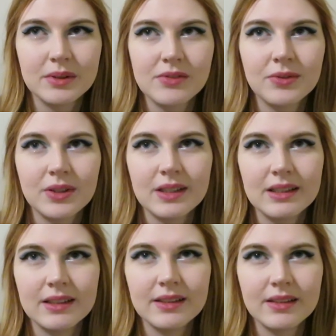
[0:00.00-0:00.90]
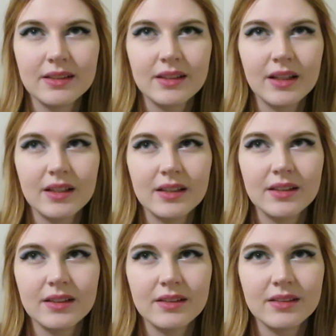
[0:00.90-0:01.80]
was for the
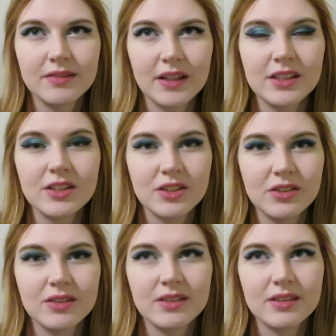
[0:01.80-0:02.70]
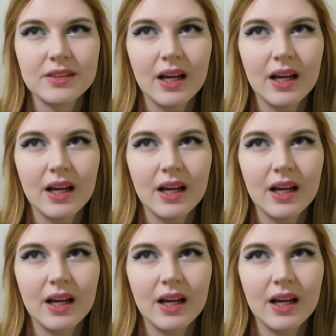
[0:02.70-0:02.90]
fashion student.